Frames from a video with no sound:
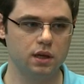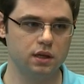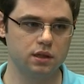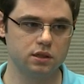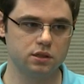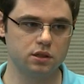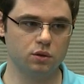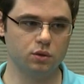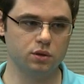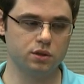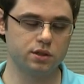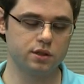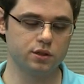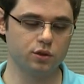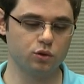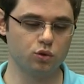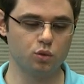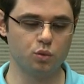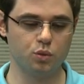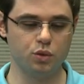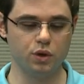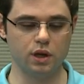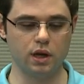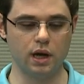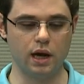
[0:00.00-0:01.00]
So it
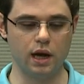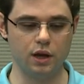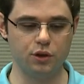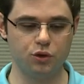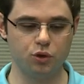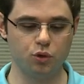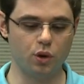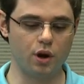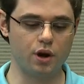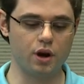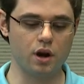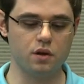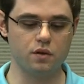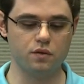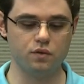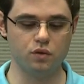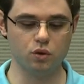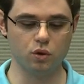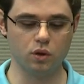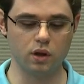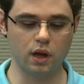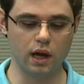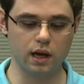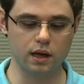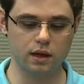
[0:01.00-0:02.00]
would be a two array
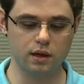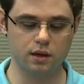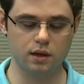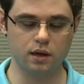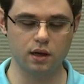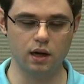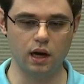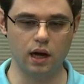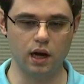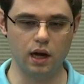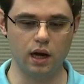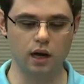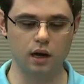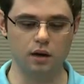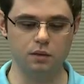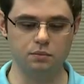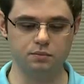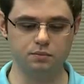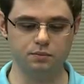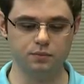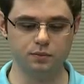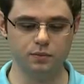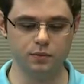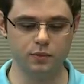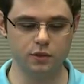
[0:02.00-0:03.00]
view like uh,
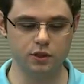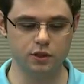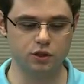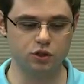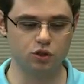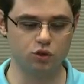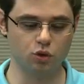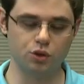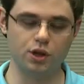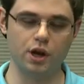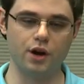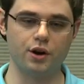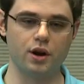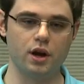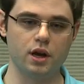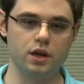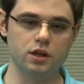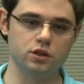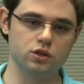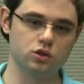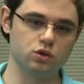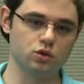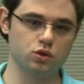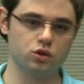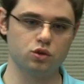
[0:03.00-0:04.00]
std array
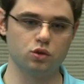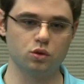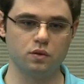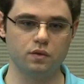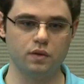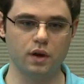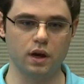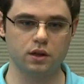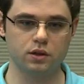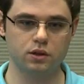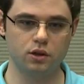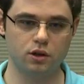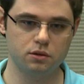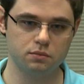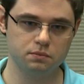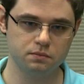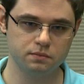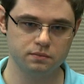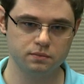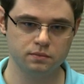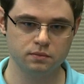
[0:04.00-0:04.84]
is to std vector,